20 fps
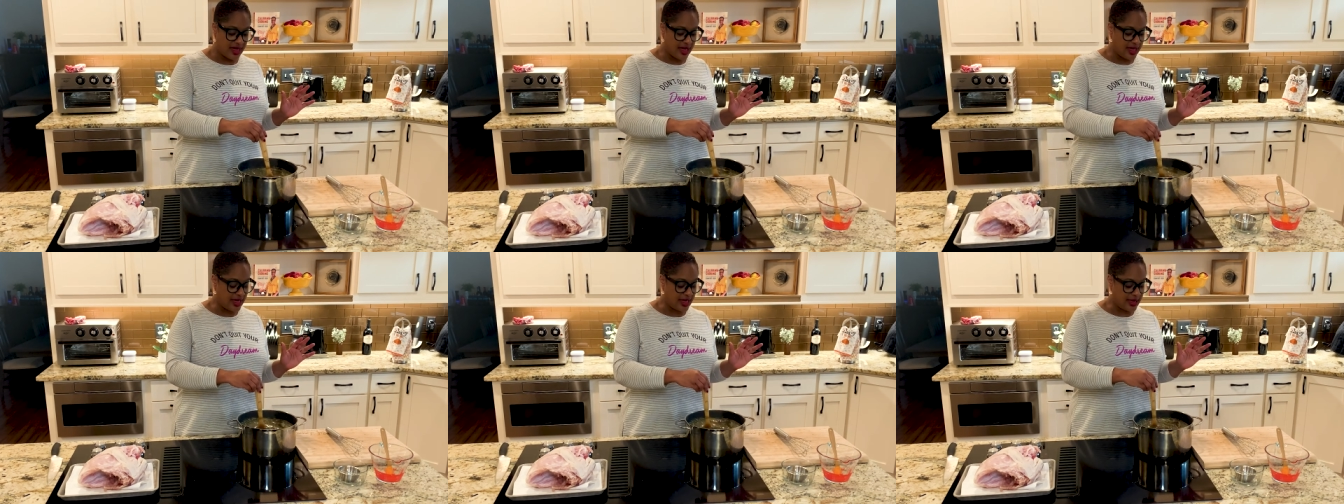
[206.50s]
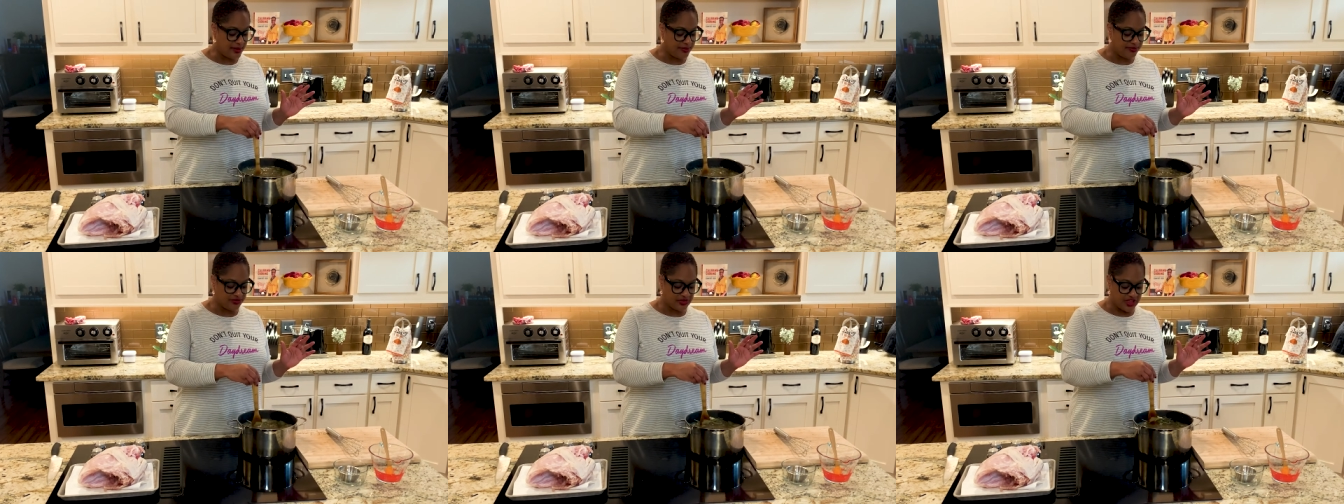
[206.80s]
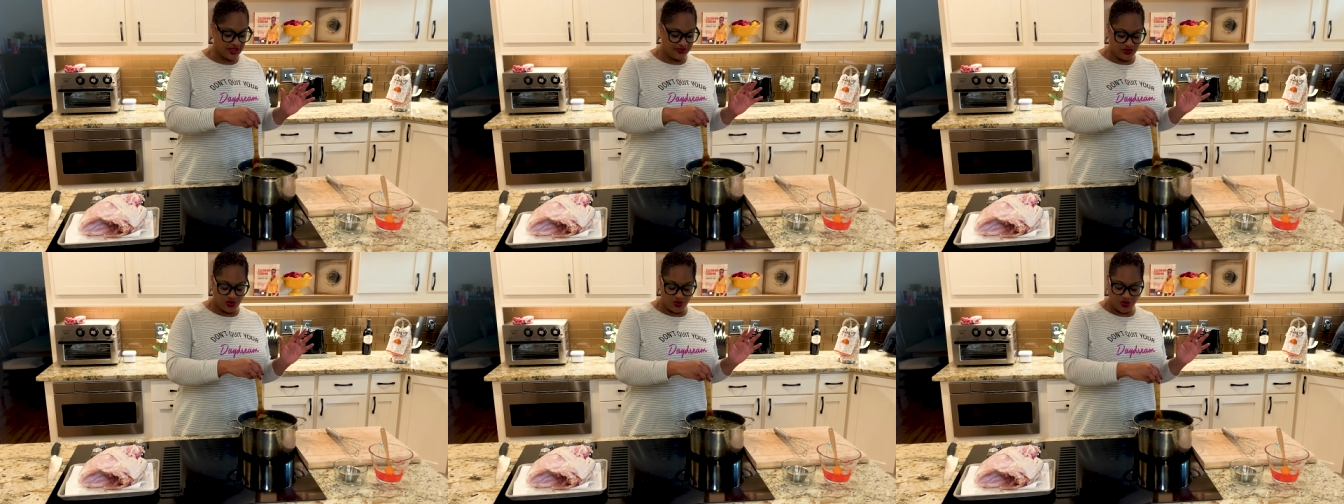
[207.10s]
um,
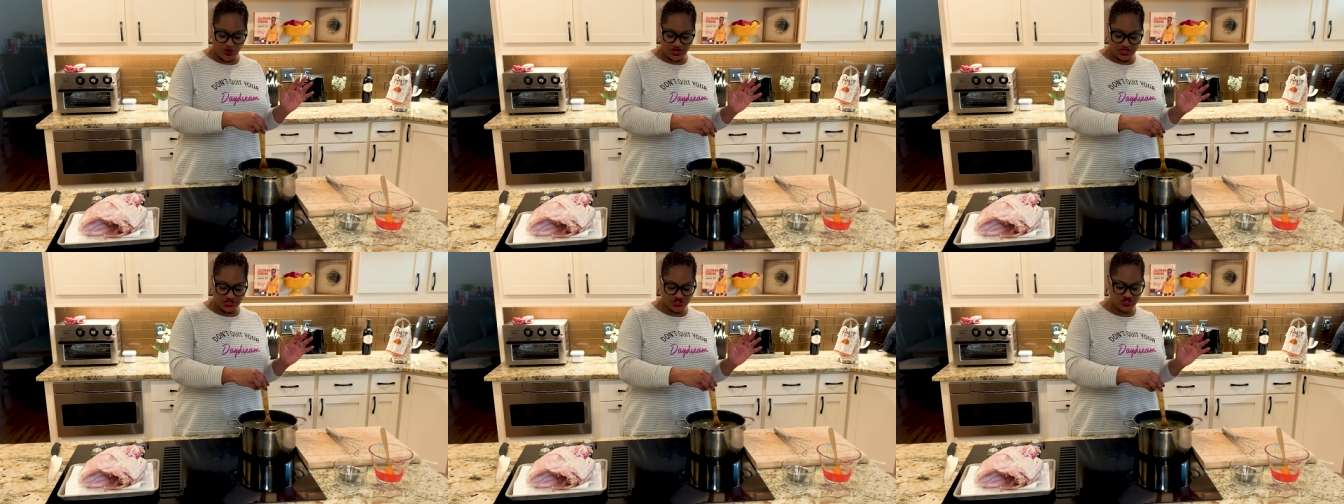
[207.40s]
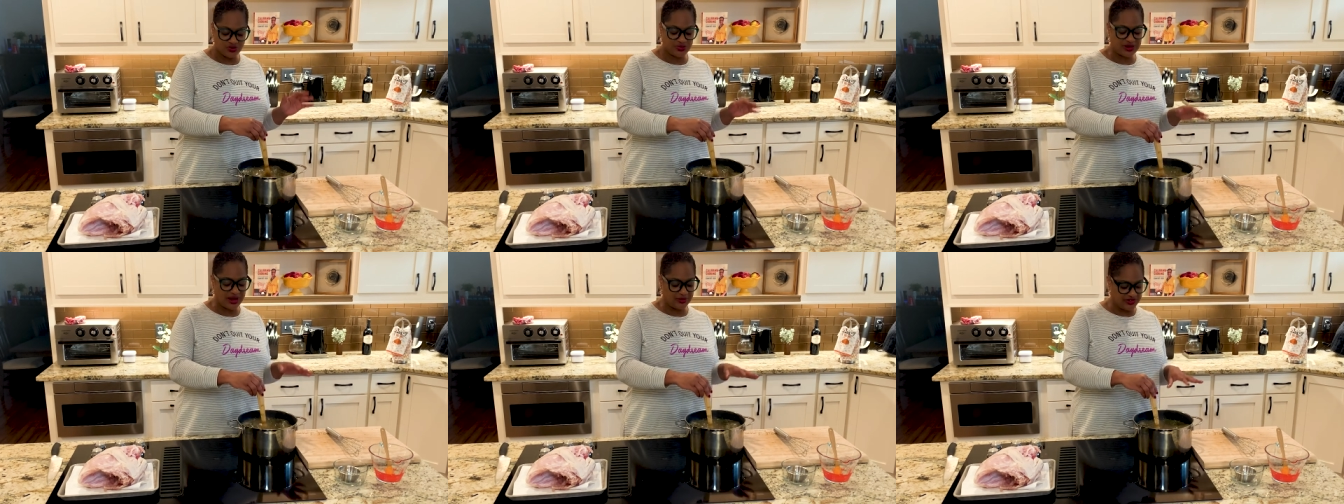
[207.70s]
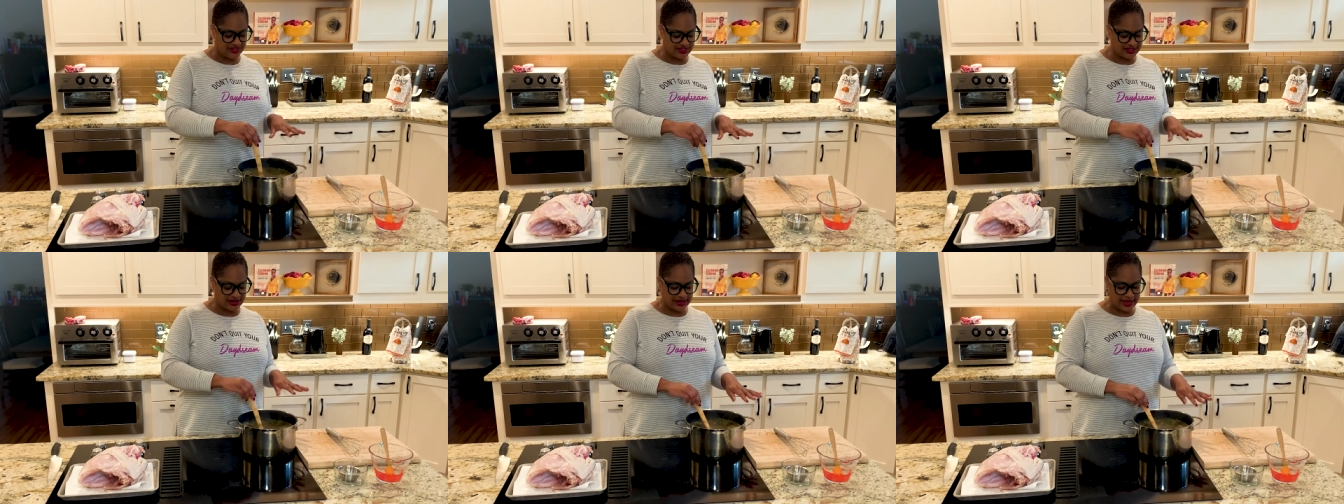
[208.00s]
if you wanted to, but I'm
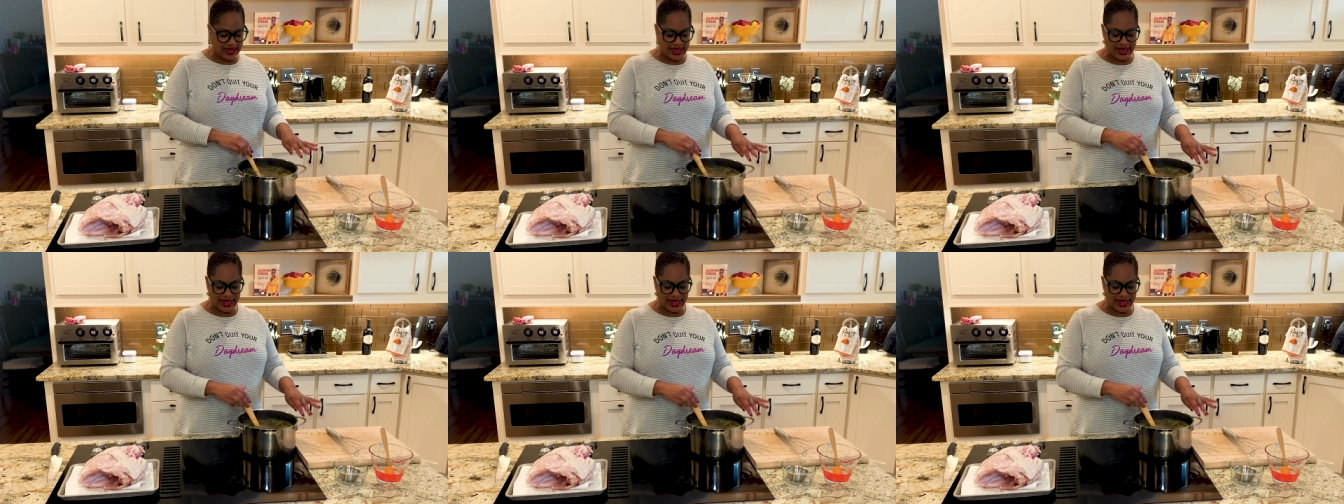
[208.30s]
just gonna